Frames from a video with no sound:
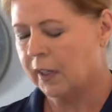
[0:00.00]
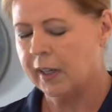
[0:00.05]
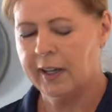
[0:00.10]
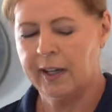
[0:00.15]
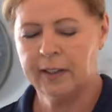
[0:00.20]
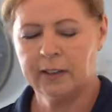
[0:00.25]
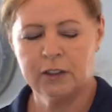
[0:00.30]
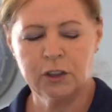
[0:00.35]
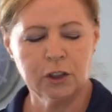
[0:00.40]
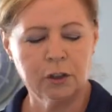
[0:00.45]

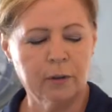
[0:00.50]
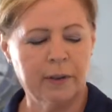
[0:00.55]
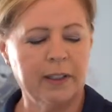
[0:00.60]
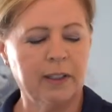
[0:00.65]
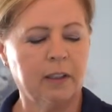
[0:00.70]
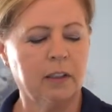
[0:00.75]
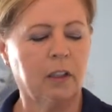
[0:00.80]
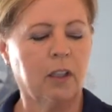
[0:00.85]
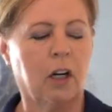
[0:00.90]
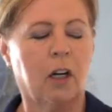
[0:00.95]
And to
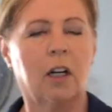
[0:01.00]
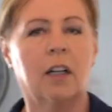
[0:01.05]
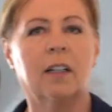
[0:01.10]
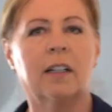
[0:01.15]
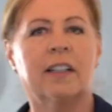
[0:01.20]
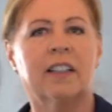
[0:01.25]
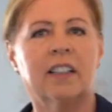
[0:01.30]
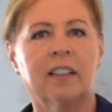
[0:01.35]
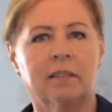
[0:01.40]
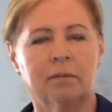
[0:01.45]
grate the
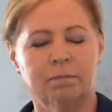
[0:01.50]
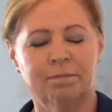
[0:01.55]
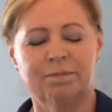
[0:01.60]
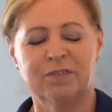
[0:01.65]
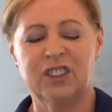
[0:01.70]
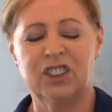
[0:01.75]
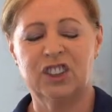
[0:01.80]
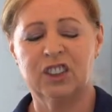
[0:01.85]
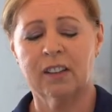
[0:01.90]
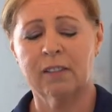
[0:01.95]
garlic,
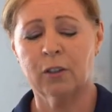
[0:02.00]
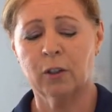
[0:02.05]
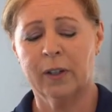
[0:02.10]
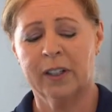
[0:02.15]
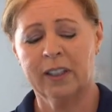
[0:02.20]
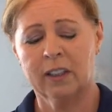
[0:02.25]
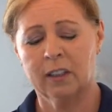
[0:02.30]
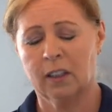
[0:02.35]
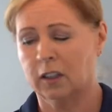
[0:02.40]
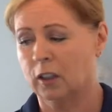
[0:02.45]
just
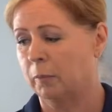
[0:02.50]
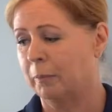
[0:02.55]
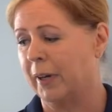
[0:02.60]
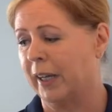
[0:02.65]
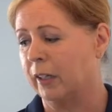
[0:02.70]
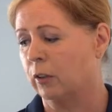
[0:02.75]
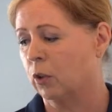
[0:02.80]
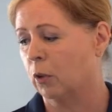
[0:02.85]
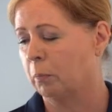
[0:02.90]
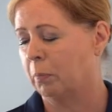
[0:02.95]
grate it on a
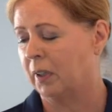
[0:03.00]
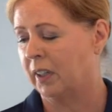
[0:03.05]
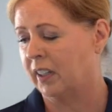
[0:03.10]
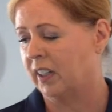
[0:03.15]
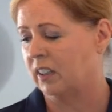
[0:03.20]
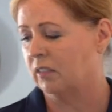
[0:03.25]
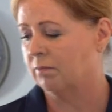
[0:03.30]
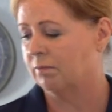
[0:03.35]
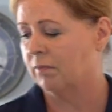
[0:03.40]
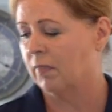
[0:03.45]

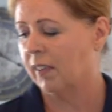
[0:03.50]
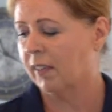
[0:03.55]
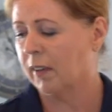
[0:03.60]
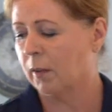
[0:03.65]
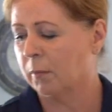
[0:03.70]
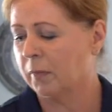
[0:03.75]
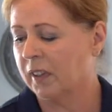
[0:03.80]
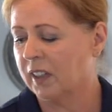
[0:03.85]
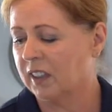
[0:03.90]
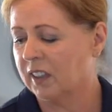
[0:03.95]
microplane,
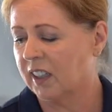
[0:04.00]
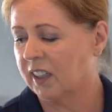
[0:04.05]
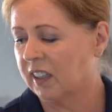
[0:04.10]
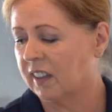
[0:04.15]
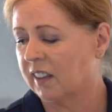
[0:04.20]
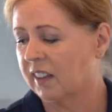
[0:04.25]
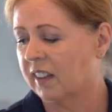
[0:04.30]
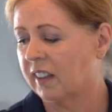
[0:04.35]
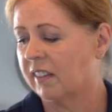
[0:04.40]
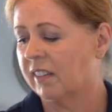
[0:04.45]
something like
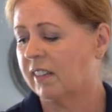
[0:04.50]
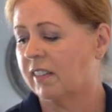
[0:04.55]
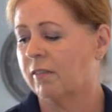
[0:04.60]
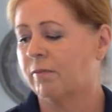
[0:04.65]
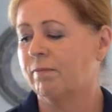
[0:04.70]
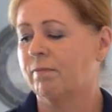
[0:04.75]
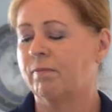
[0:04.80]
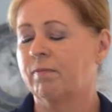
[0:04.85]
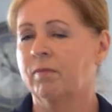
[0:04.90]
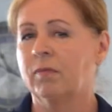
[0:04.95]
this.
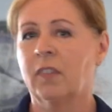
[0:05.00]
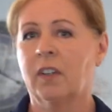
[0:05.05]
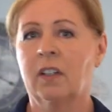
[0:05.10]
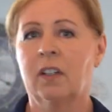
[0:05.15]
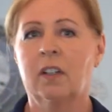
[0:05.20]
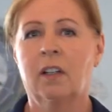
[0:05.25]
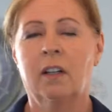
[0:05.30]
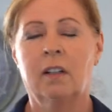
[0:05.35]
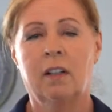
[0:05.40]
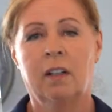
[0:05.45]

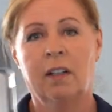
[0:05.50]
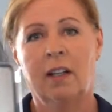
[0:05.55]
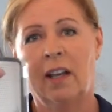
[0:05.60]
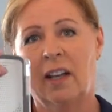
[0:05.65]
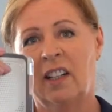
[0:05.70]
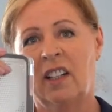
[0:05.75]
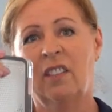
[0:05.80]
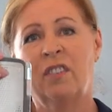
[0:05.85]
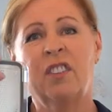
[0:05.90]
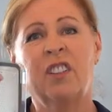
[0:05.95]

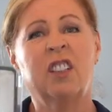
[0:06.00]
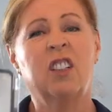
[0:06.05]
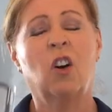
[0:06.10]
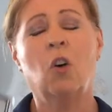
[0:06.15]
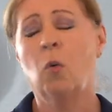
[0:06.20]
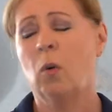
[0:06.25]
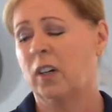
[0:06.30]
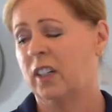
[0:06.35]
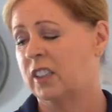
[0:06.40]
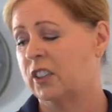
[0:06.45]
And if you
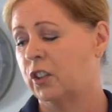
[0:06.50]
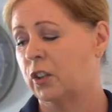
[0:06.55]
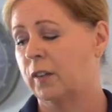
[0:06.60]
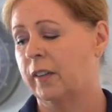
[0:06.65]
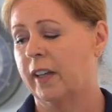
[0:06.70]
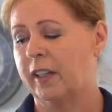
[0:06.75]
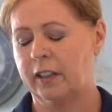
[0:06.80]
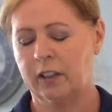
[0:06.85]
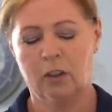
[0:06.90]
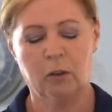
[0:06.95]
don't want to do
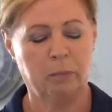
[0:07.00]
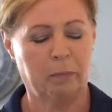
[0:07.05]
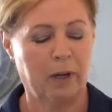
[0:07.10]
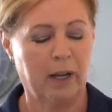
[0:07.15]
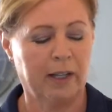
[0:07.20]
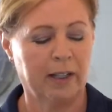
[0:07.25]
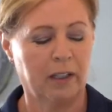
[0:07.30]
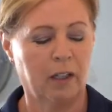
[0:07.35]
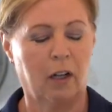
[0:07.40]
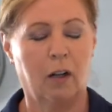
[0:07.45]
that, you can
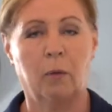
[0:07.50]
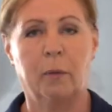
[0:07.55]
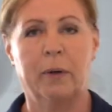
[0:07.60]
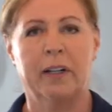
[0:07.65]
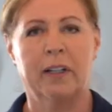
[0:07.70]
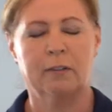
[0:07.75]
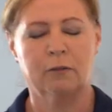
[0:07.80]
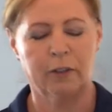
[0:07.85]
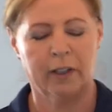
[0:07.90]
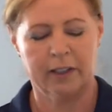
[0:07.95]
buy it
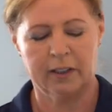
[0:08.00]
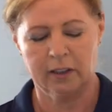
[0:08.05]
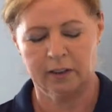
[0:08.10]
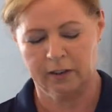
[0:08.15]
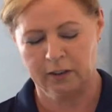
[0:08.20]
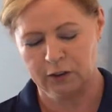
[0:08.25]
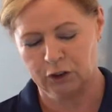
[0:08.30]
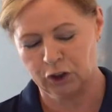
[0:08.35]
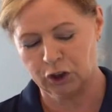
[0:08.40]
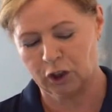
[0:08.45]
already grated
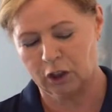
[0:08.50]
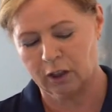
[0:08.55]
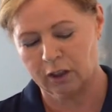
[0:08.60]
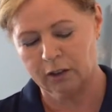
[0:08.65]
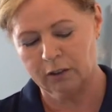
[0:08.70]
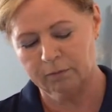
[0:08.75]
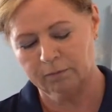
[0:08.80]
in a jar.